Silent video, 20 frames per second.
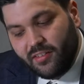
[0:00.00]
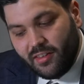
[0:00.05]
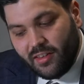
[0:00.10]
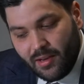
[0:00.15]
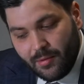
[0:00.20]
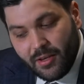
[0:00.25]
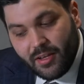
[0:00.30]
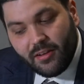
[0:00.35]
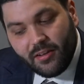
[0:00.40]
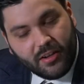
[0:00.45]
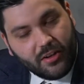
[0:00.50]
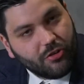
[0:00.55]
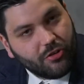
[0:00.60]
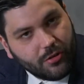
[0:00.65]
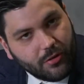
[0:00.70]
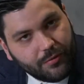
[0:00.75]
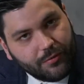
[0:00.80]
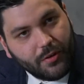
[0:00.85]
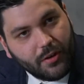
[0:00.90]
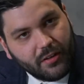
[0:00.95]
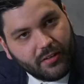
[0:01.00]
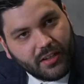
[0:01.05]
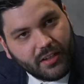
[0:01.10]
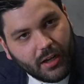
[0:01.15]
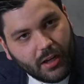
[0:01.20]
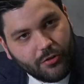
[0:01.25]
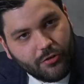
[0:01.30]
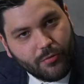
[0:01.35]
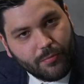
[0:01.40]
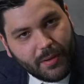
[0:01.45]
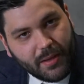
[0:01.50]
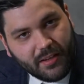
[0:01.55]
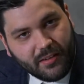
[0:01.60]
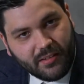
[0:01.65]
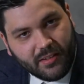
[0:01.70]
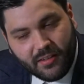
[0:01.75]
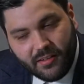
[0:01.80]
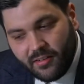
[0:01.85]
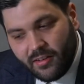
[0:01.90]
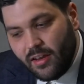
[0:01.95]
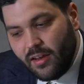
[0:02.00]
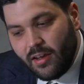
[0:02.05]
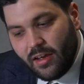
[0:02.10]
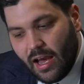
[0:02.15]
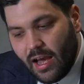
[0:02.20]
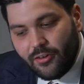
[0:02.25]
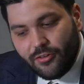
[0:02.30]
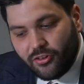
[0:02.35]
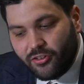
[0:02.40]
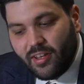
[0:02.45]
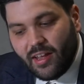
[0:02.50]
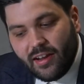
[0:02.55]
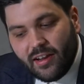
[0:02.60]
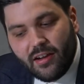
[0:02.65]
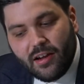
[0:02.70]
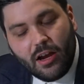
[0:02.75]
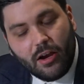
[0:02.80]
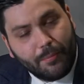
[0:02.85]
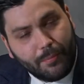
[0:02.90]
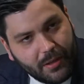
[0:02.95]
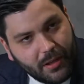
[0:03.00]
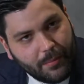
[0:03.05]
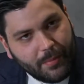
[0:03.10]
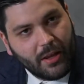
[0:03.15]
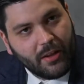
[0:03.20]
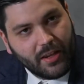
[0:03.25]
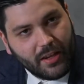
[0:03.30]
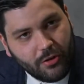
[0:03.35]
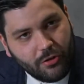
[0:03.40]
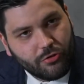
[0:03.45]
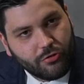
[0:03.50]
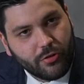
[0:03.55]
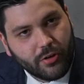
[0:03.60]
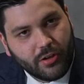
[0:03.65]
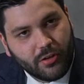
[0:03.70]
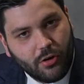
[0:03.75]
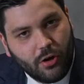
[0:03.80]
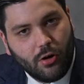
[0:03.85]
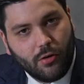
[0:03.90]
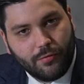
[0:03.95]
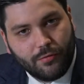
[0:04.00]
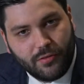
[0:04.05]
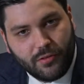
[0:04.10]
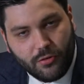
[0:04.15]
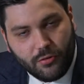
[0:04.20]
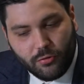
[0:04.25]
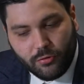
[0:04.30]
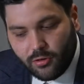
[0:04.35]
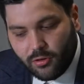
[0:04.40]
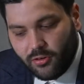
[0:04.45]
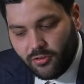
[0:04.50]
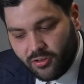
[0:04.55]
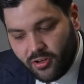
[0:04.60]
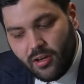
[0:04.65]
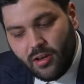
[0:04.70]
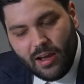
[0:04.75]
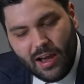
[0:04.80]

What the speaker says: the limited edition of 1300 pieces, and just telling a bit about the history of the Nautilus.